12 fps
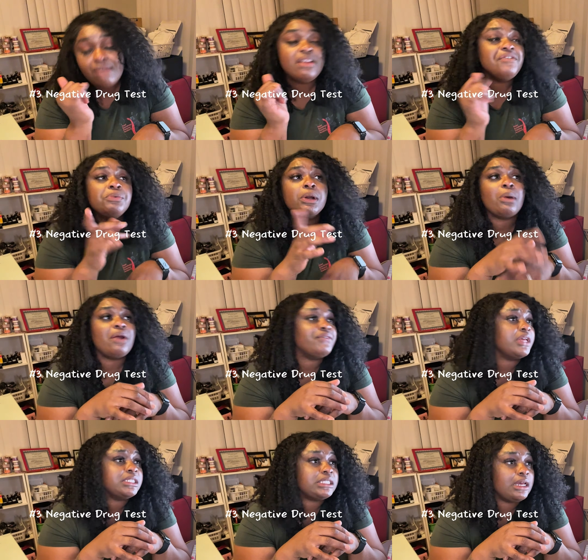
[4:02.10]
if you want to work for
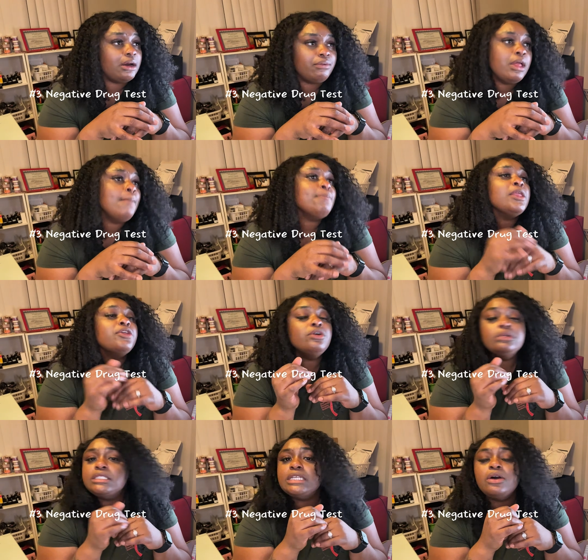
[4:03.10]
yourself, you
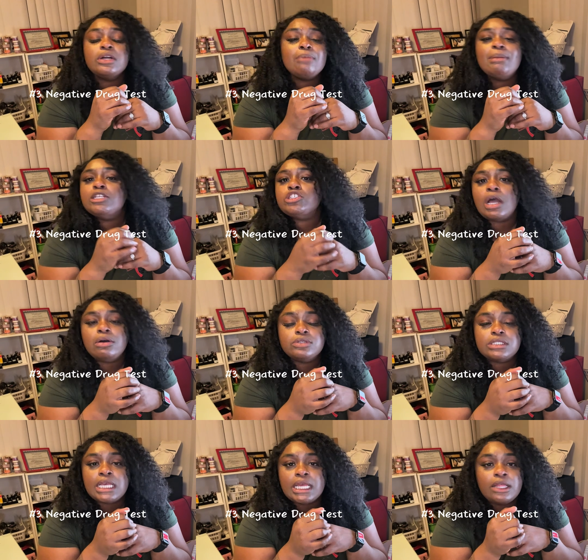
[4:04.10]
still can be
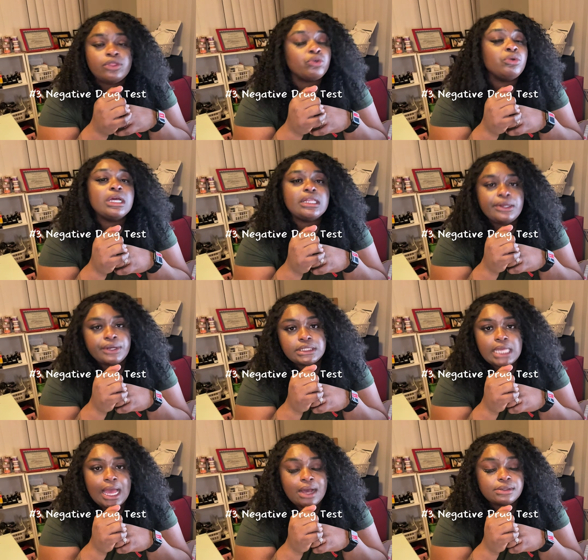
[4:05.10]
chosen through the clearance
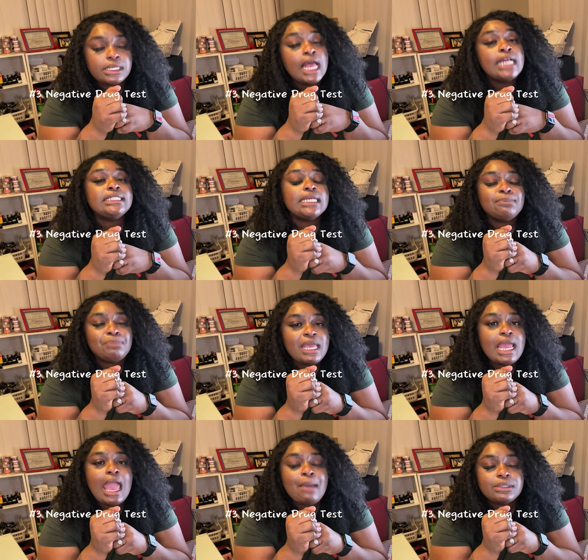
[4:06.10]
house to be
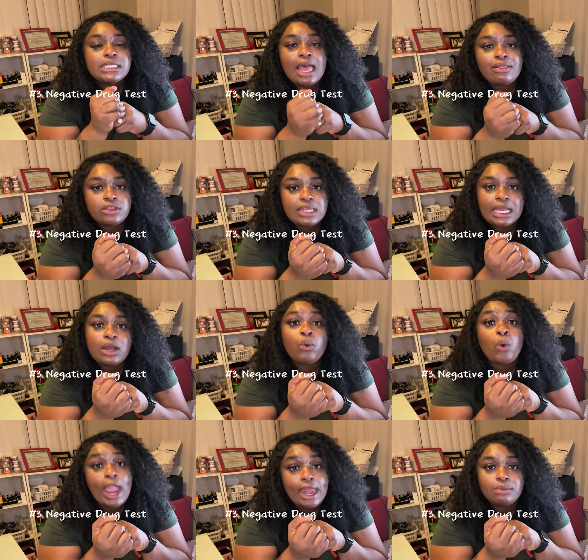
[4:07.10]
able to have to take a
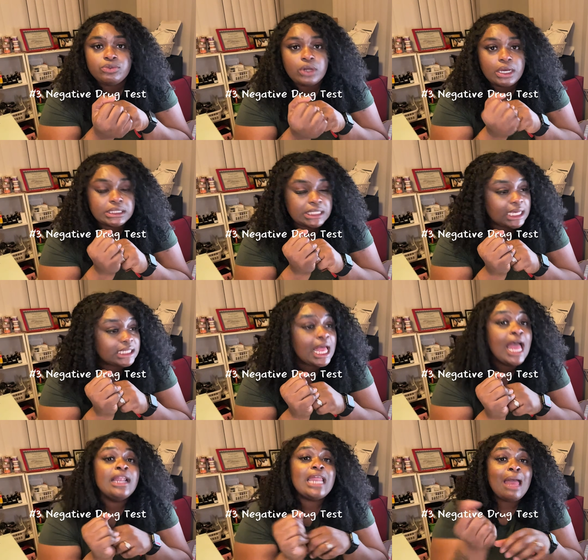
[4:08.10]
random drug test.
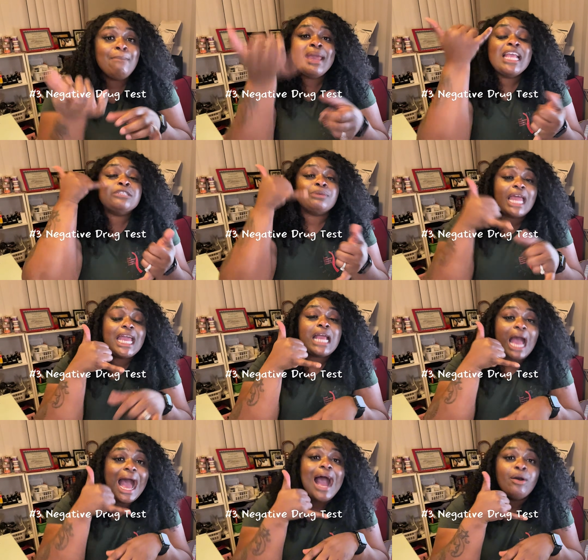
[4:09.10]
That means when they
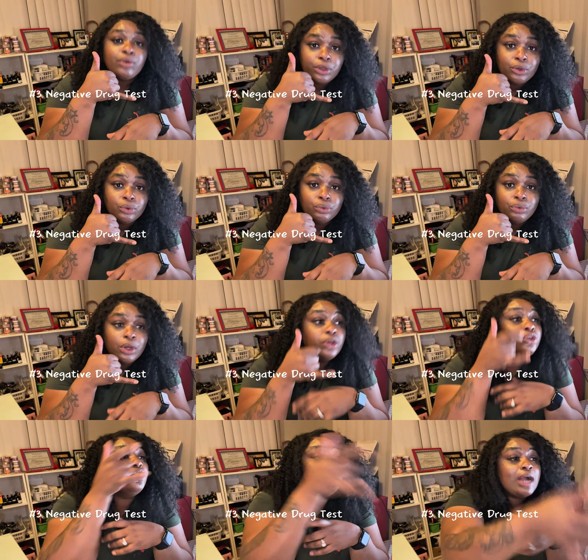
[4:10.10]
call you,
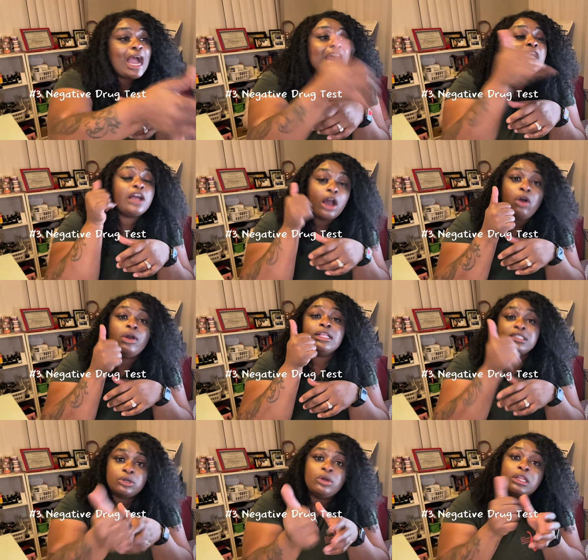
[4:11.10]
you got to go
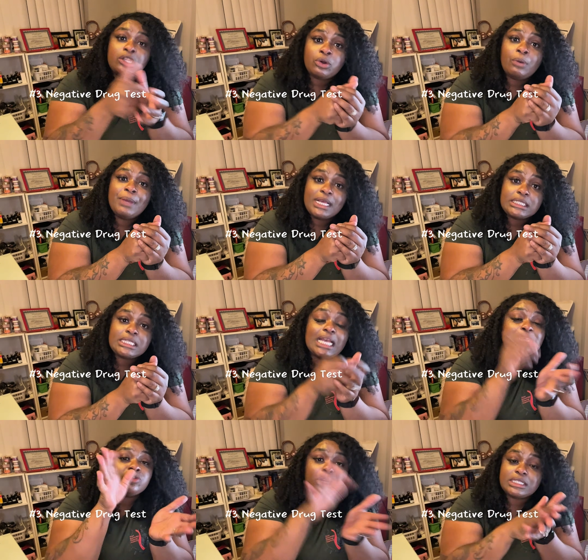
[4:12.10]
and do a piss
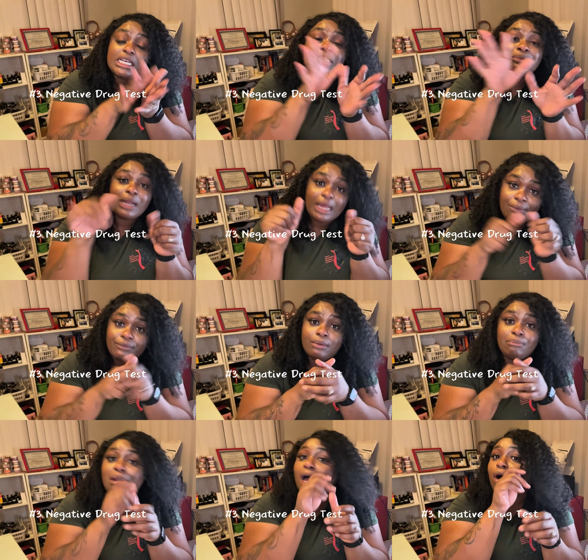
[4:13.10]
test, drug test, whatever.
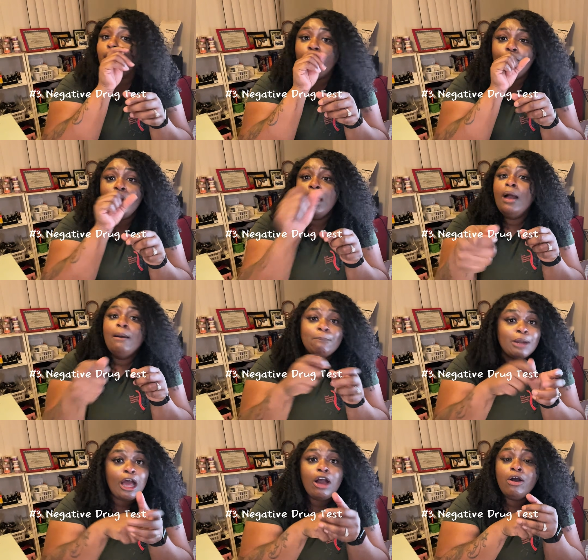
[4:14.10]
Blow
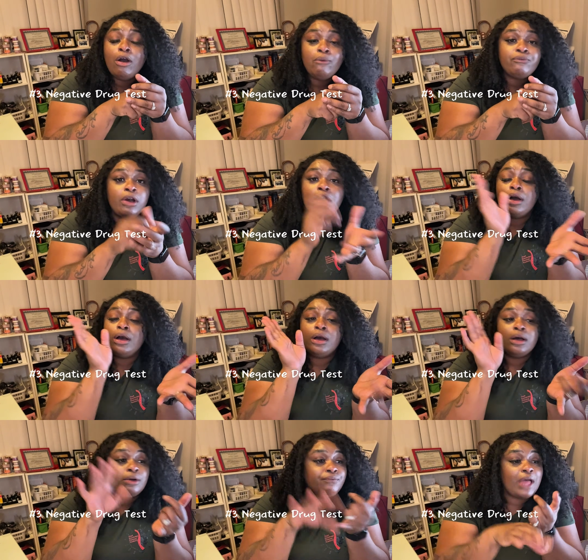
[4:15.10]
for
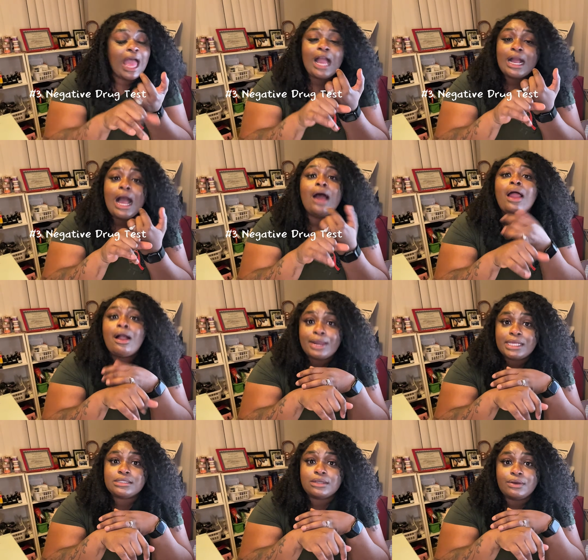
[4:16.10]
alcohol, all
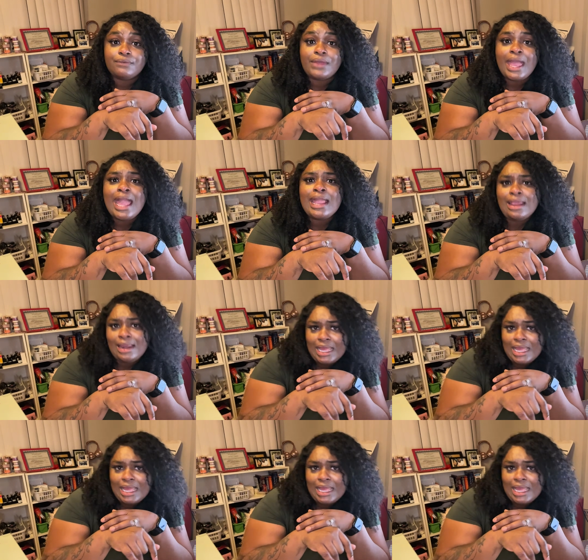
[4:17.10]
that stuff at any